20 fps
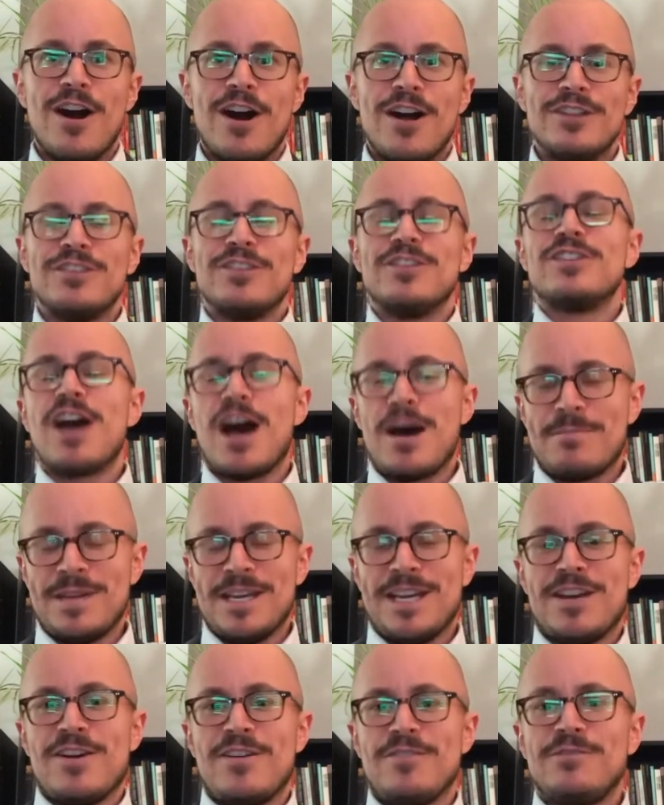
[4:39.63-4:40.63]
on the
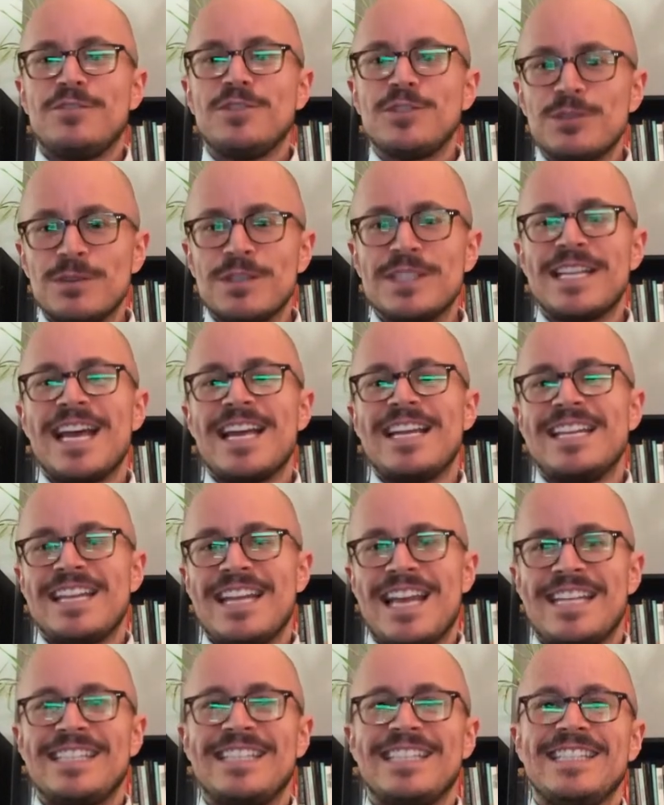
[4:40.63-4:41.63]
topic of suicide and
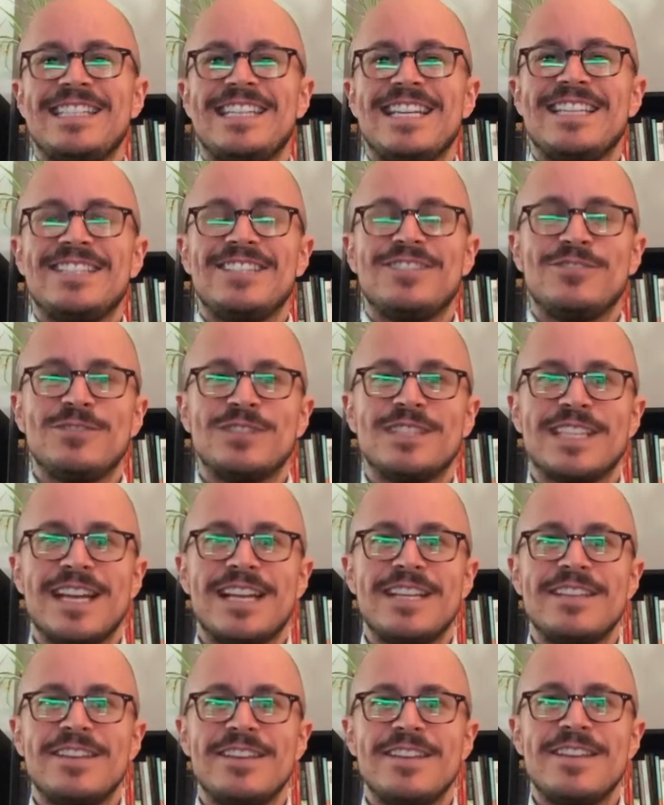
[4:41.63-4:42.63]
assisted
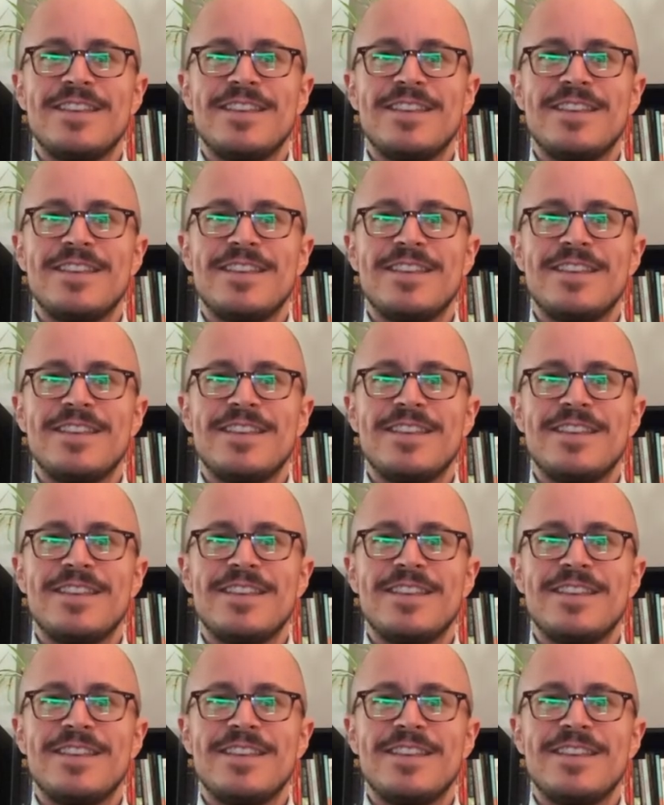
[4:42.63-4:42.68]
suicide.